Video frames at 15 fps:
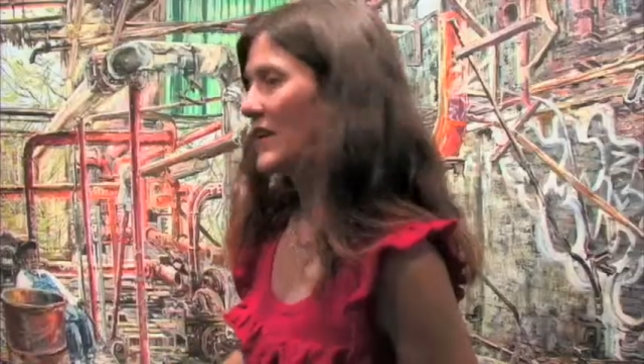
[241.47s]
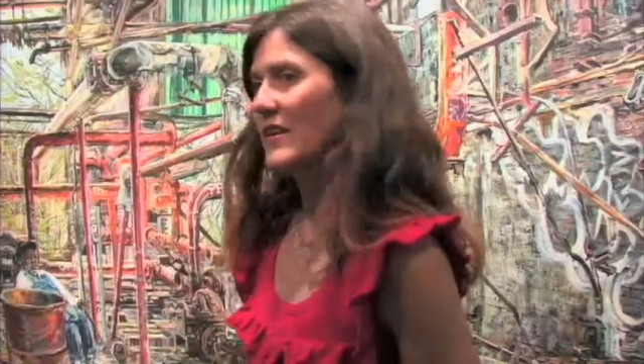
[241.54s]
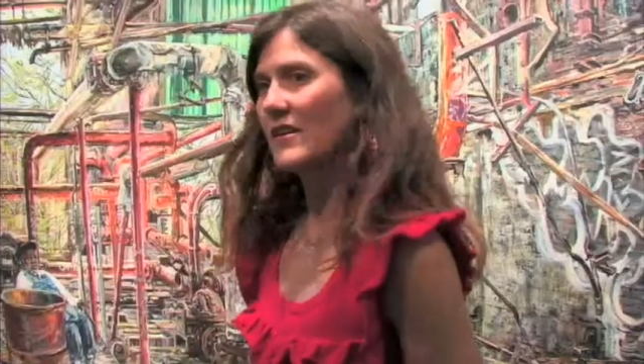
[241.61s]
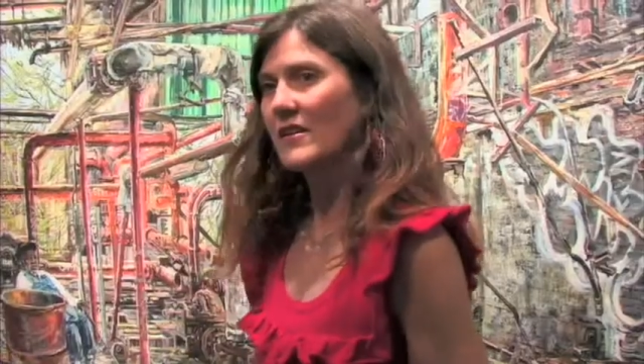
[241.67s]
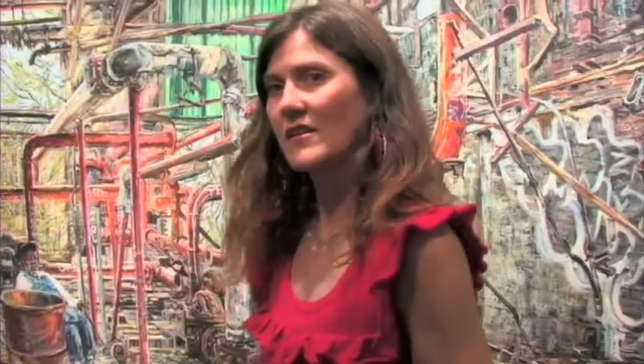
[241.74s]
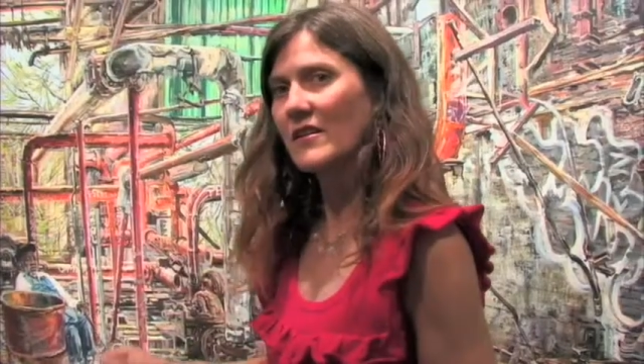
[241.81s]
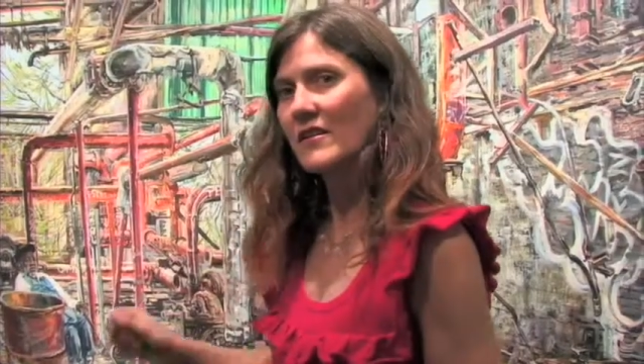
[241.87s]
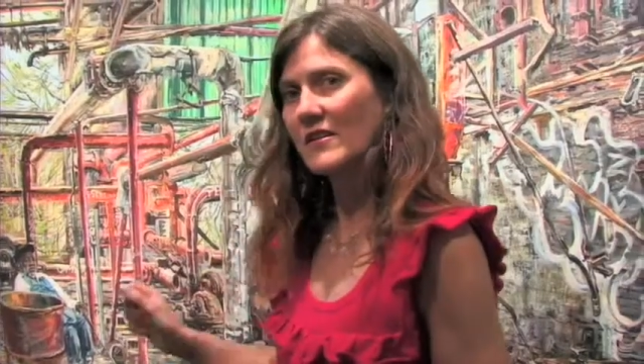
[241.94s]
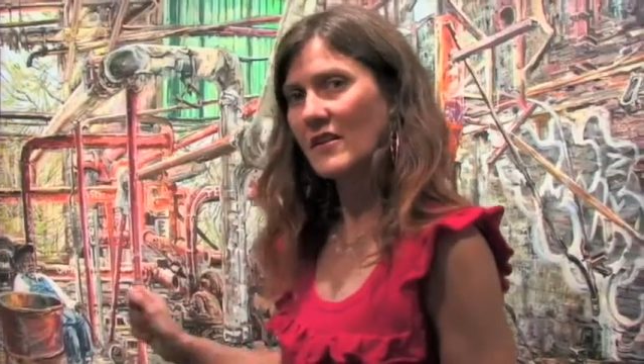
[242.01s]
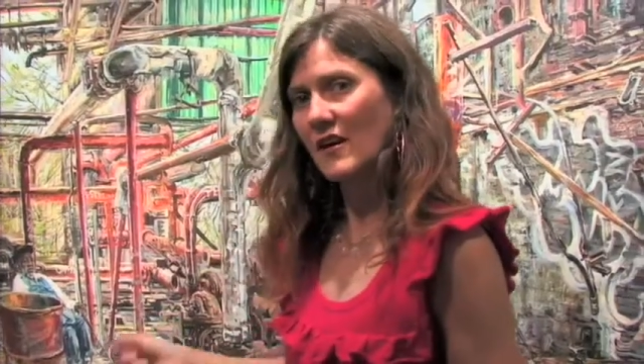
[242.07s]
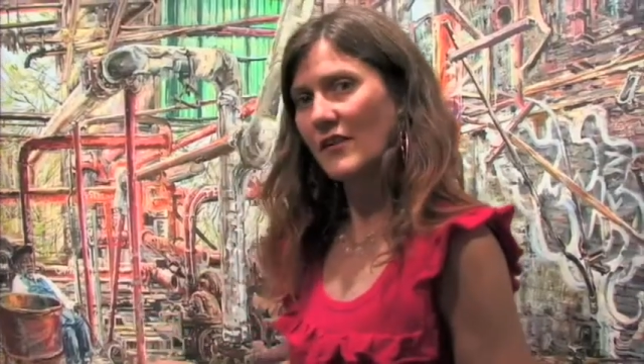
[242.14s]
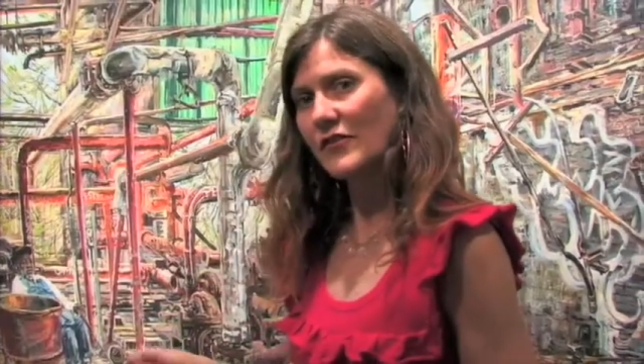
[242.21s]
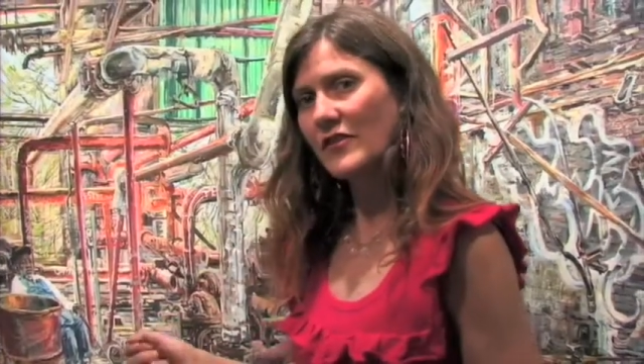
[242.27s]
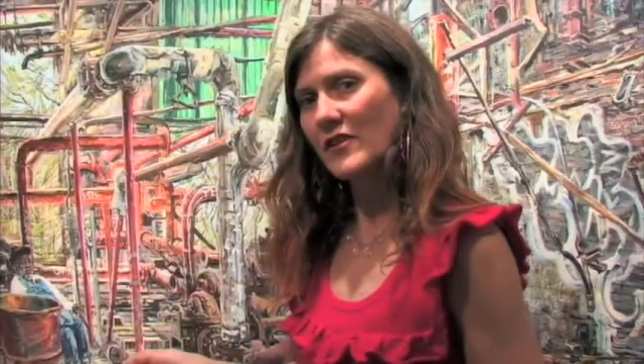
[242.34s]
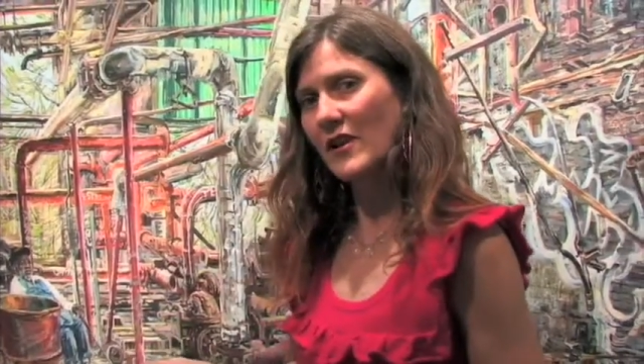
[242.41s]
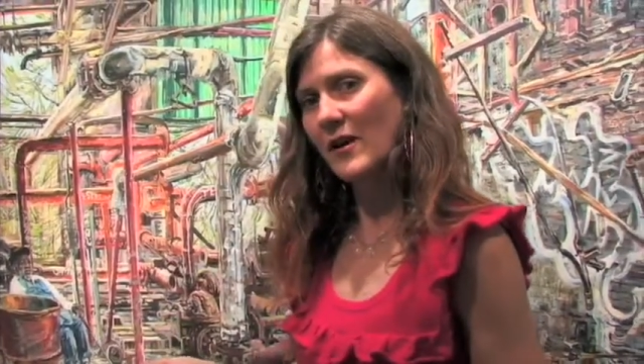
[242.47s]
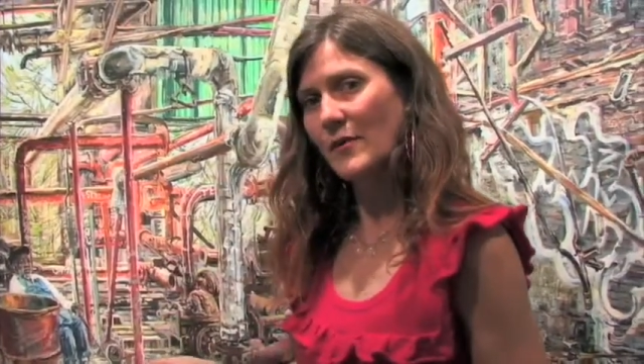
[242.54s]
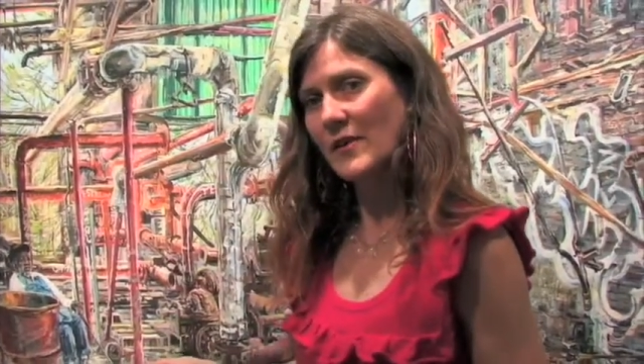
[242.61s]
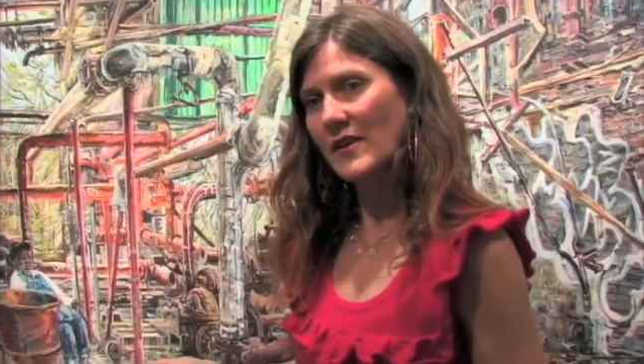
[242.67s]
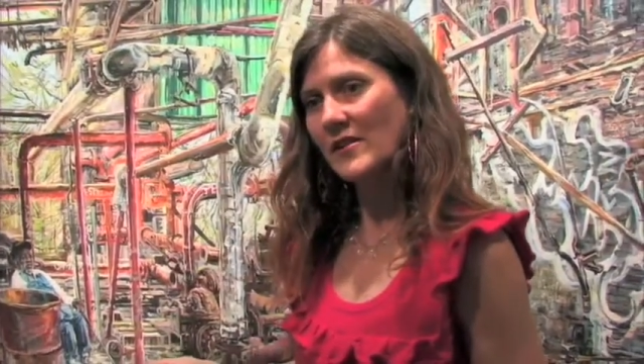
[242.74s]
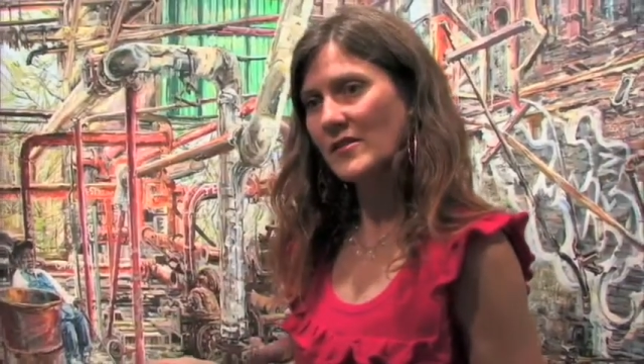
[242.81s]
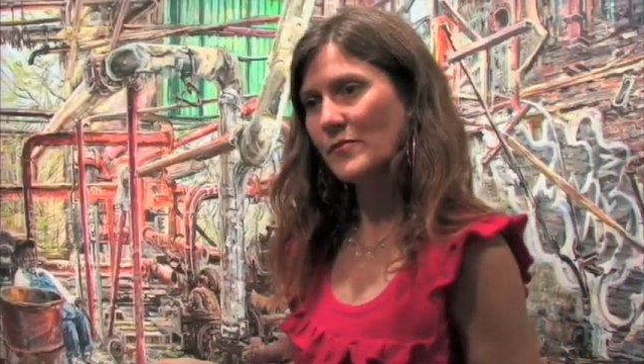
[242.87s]
that a golf
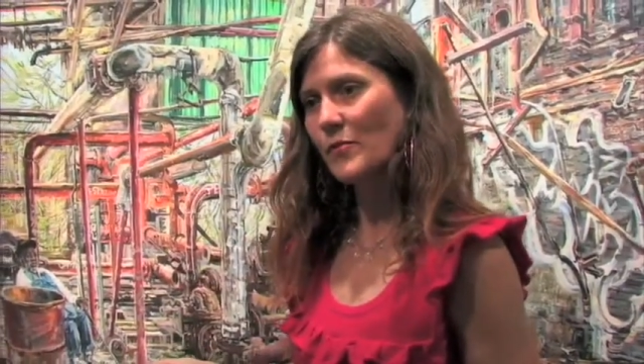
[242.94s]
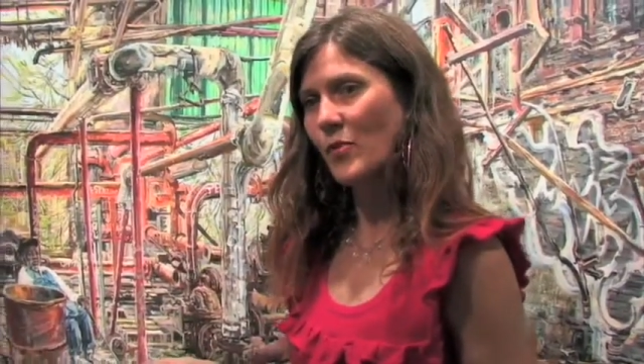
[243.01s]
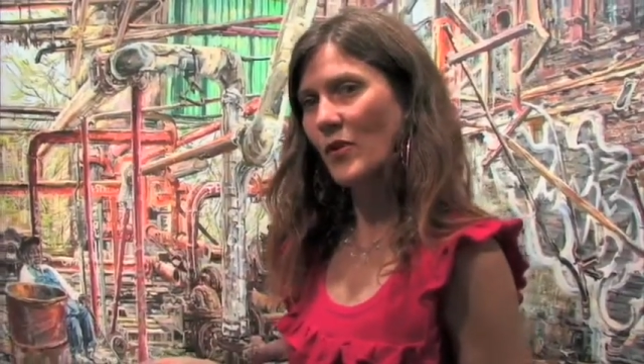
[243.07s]
club is